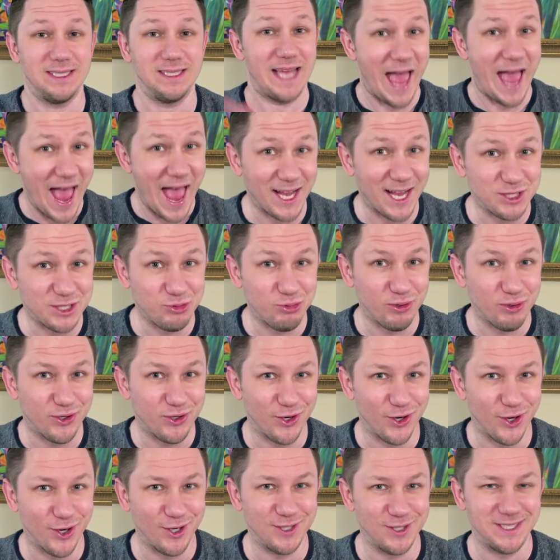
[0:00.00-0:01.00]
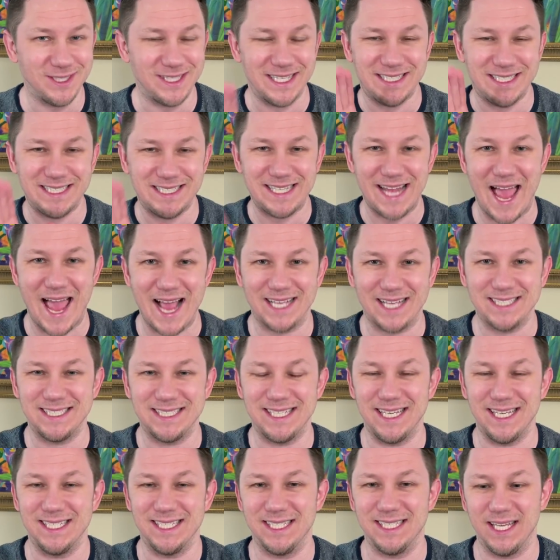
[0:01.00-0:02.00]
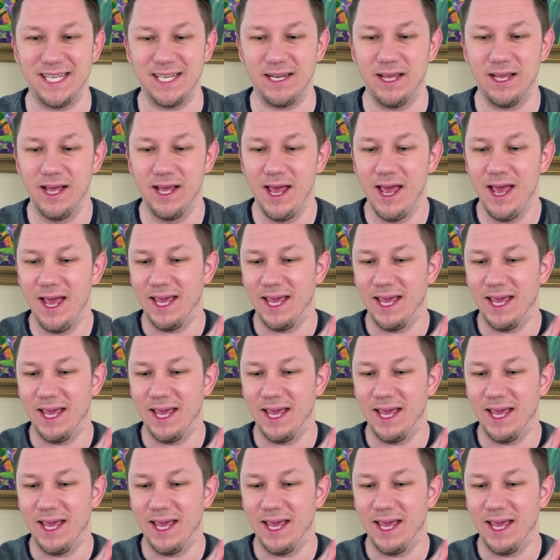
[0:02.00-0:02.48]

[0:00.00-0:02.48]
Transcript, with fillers: tax returns. It's tax season.